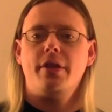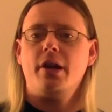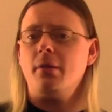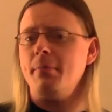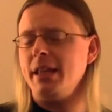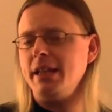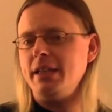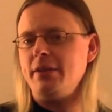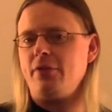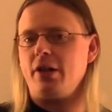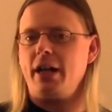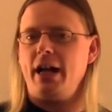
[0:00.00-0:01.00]
There are many
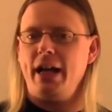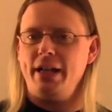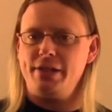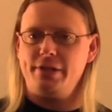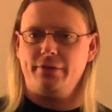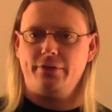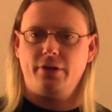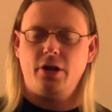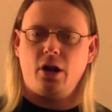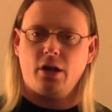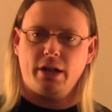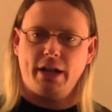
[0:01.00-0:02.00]
different kinds of
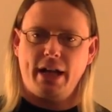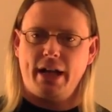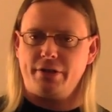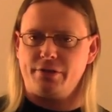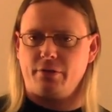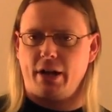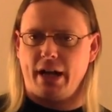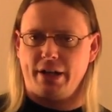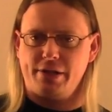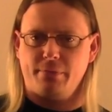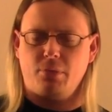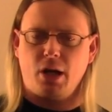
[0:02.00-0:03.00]
garlic
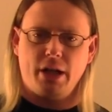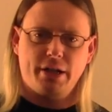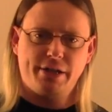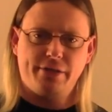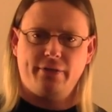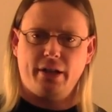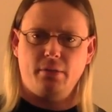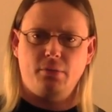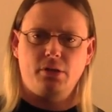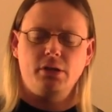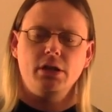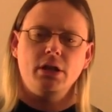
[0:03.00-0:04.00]
extracts and products
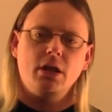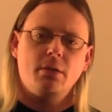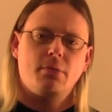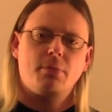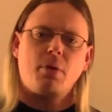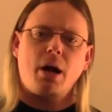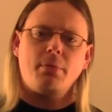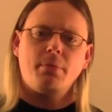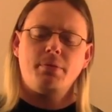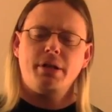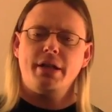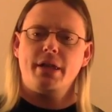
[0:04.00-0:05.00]
available, but
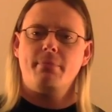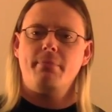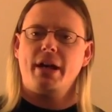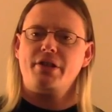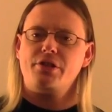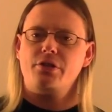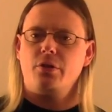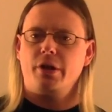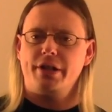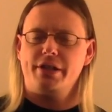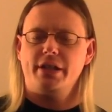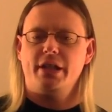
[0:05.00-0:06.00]
probably the best
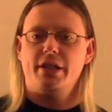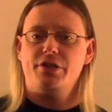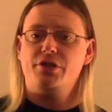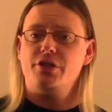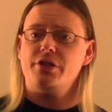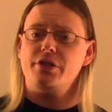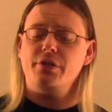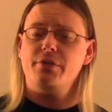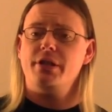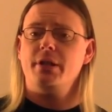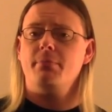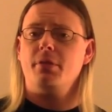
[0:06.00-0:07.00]
choice is just
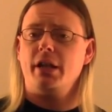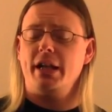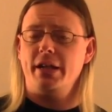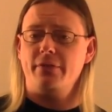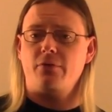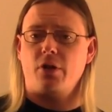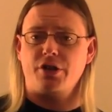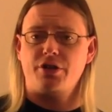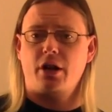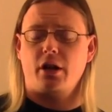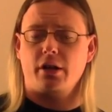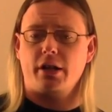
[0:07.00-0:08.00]
using plain fresh
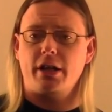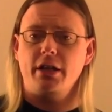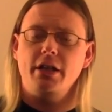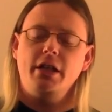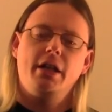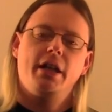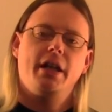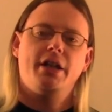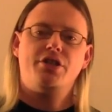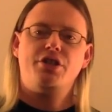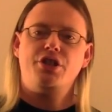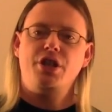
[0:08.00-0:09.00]
garlic.
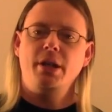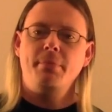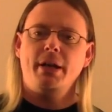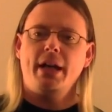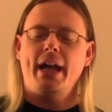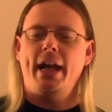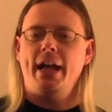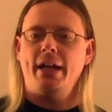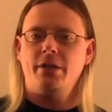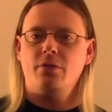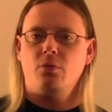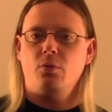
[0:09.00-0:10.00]
It's cheap,
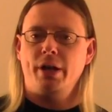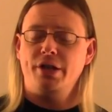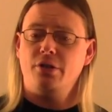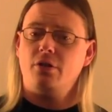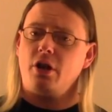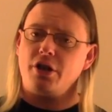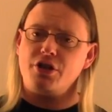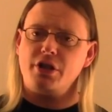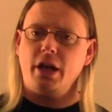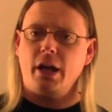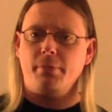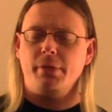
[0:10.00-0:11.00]
and when you crush
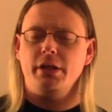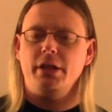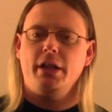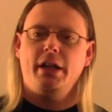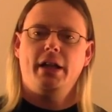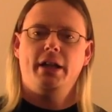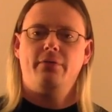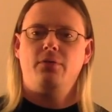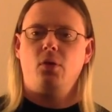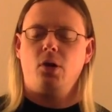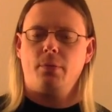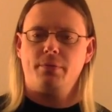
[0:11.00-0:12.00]
it up, it
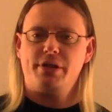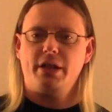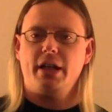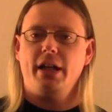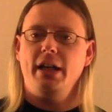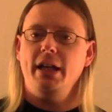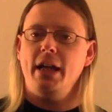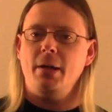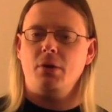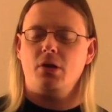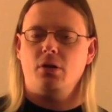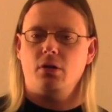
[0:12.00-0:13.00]
forms a key
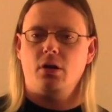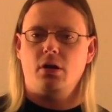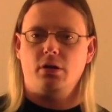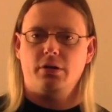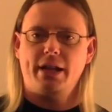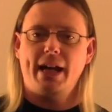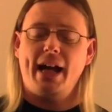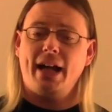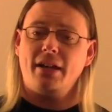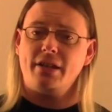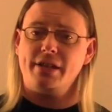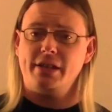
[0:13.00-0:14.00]
chemical called
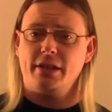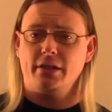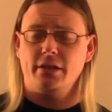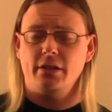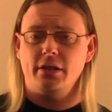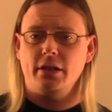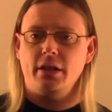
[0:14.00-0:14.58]
allicin